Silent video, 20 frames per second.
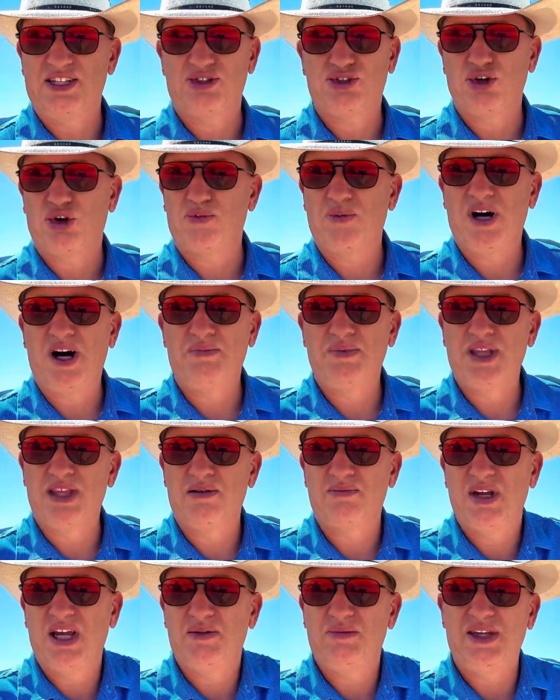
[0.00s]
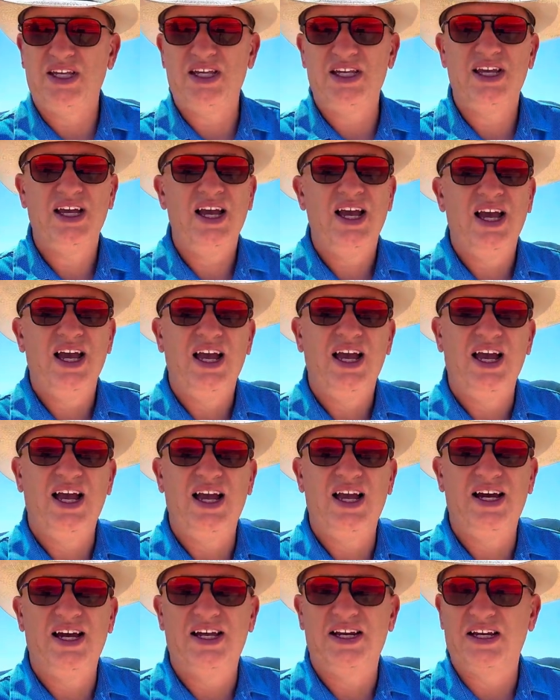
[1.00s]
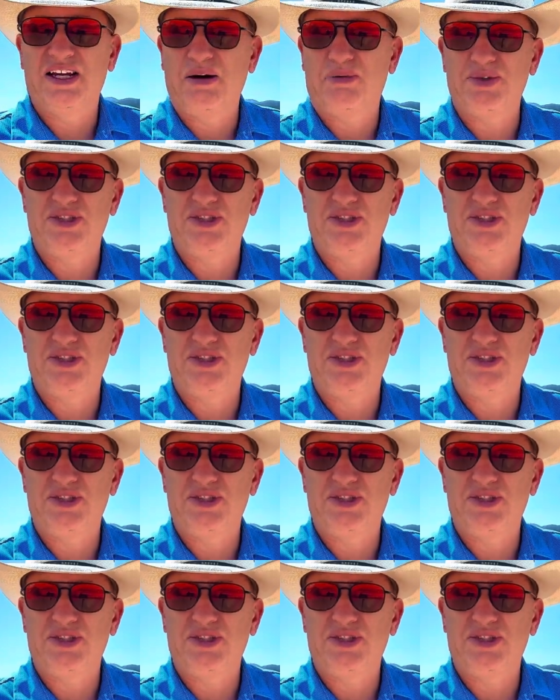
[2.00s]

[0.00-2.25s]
soda pop in there maybe, and a couple